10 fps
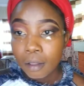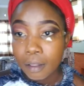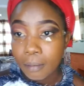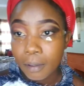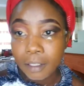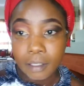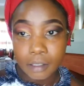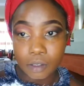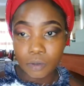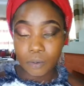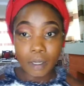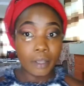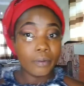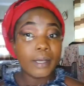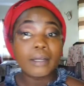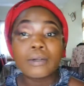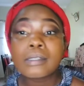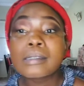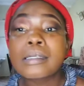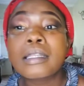The brightness is too high. You cannot
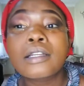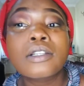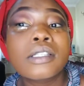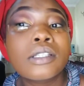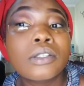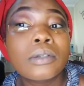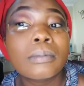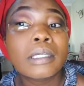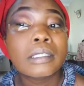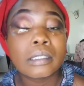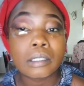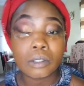see the transition, but it's